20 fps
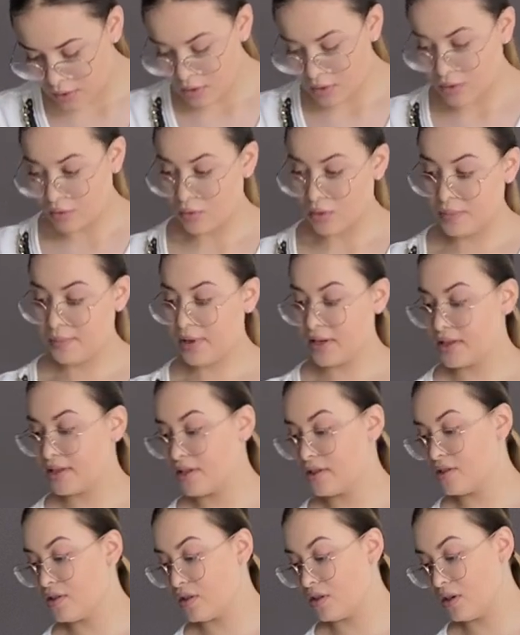We'll mix
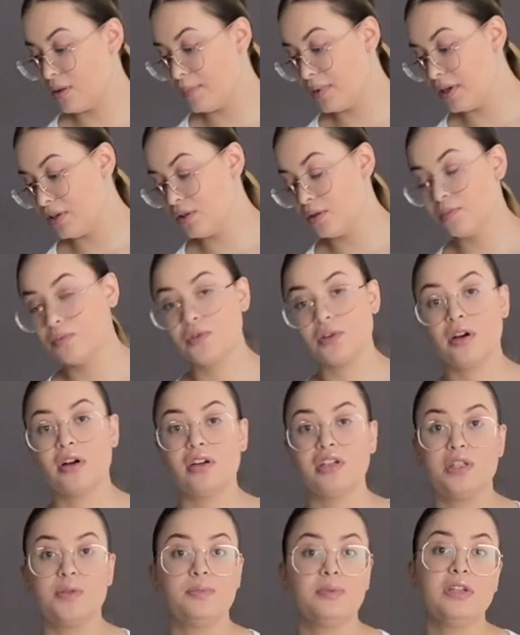this on a medium to high
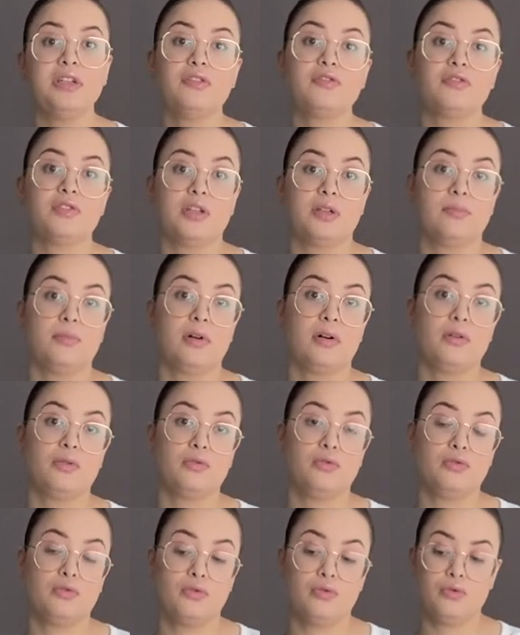speed for about
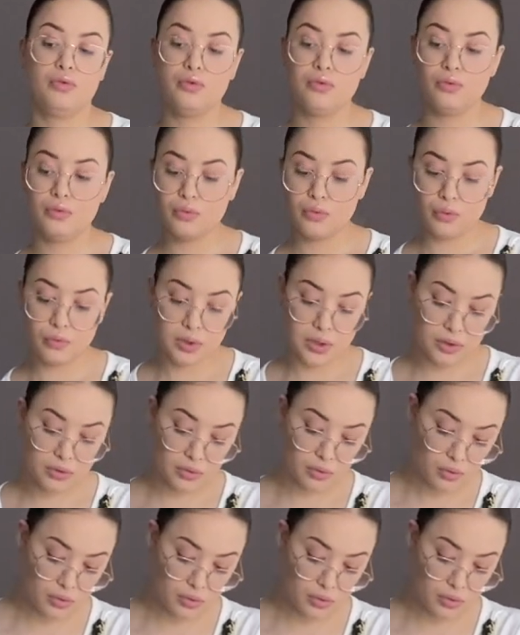1 to 2